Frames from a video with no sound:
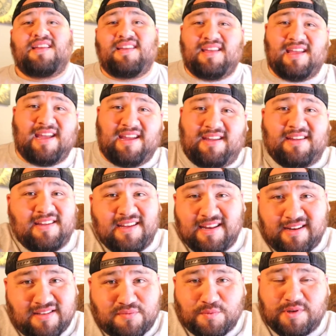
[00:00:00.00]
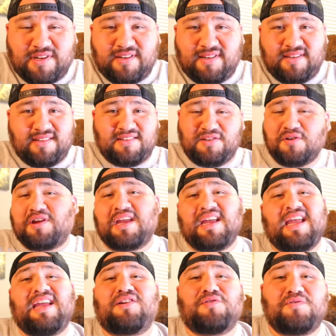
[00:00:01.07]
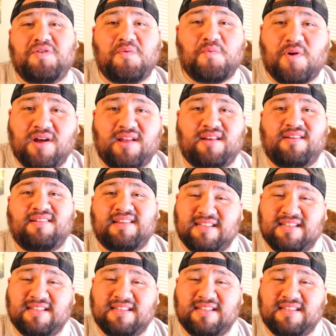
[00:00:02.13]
hey, it is what it is. You can hate all you want.